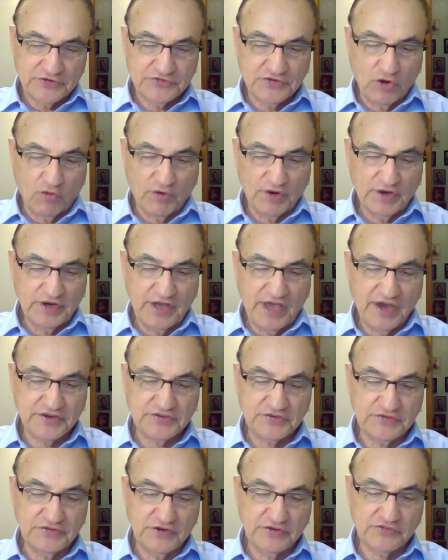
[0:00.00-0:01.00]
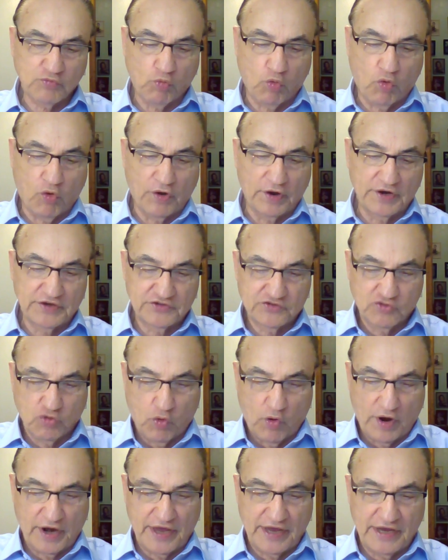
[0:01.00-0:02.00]
So in Exodus one and
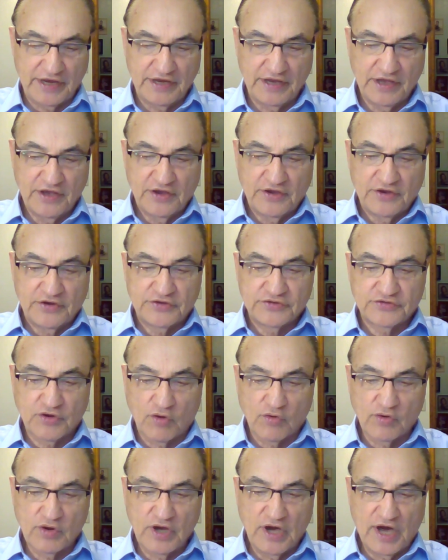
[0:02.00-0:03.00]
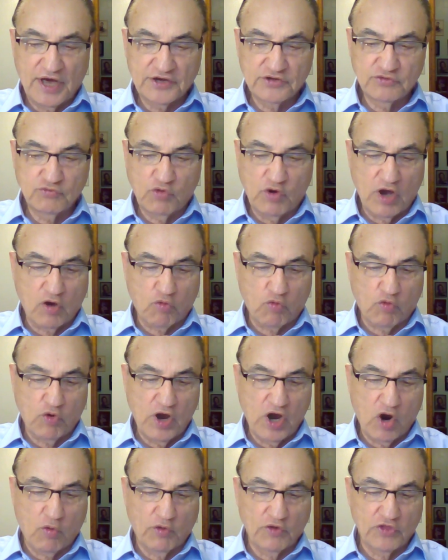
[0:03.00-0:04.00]
twenty, so God dwelt
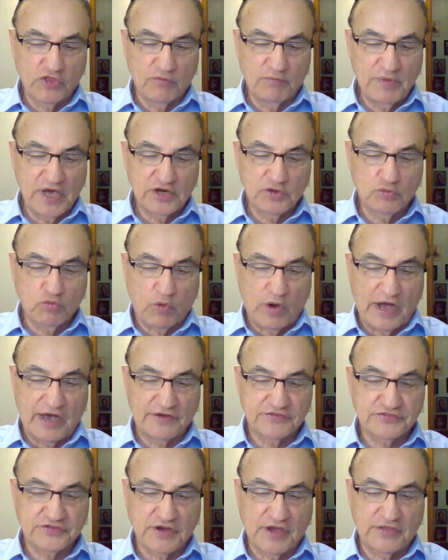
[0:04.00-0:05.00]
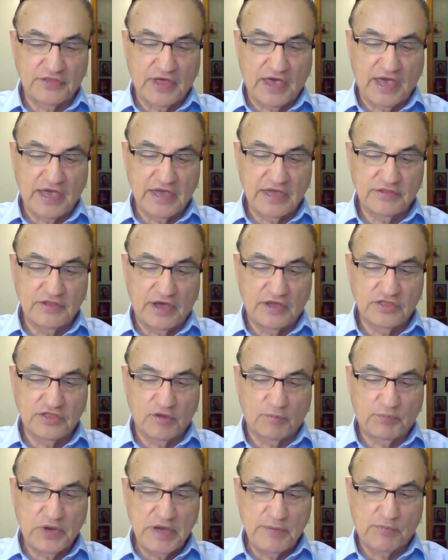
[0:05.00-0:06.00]
well with the midwives, and they then
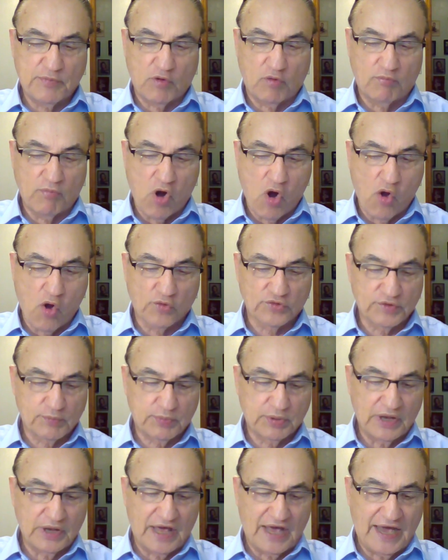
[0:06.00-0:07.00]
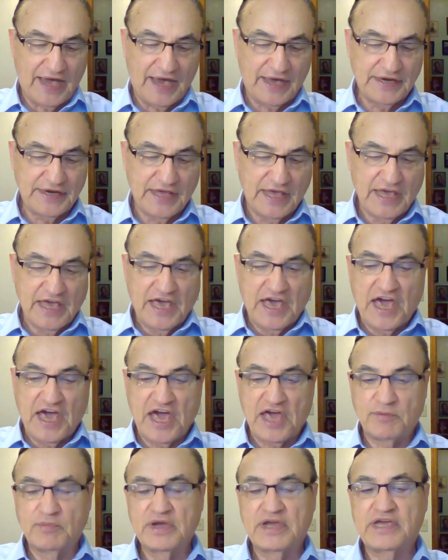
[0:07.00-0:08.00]
the people multiplied
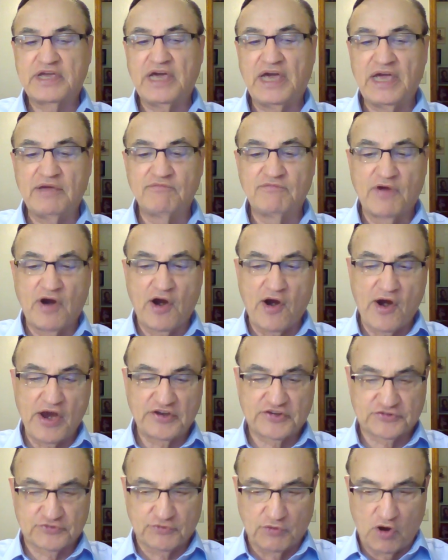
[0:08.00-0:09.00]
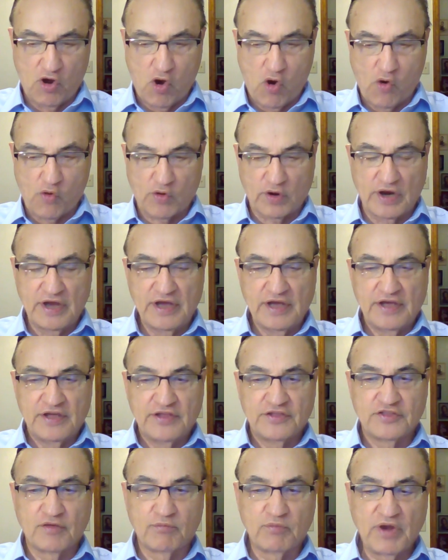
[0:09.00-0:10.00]
and became very strong.
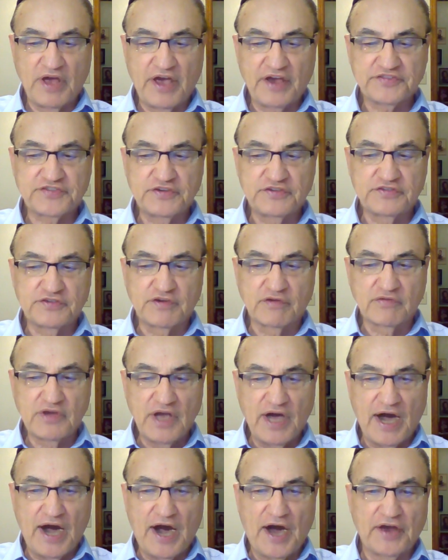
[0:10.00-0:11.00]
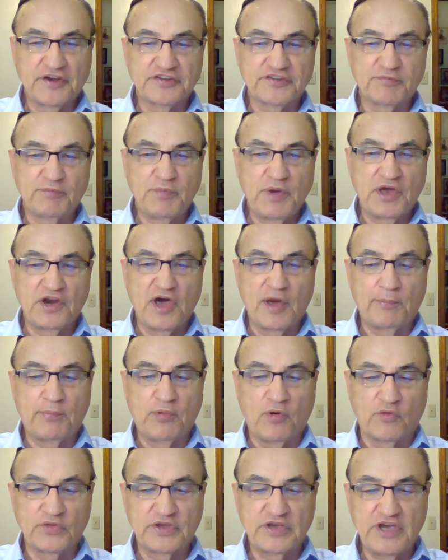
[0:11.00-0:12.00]
The blessings of God has been
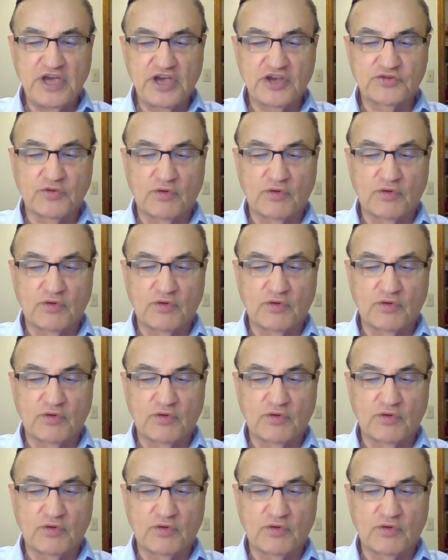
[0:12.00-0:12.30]
up on the